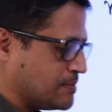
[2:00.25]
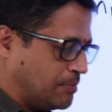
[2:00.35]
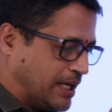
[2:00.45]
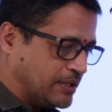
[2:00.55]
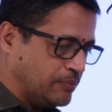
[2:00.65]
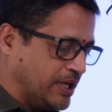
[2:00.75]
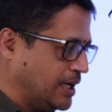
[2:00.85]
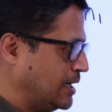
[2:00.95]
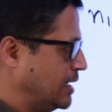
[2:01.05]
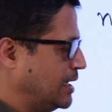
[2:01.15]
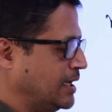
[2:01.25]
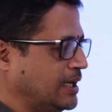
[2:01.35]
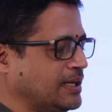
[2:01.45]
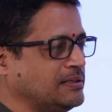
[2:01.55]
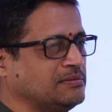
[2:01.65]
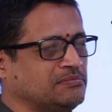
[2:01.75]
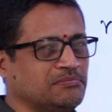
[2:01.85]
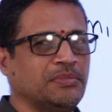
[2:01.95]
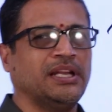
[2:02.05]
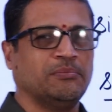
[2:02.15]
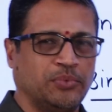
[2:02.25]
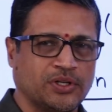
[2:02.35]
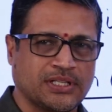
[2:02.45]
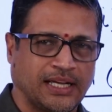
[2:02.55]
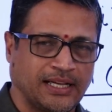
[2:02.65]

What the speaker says: by the way, in many books I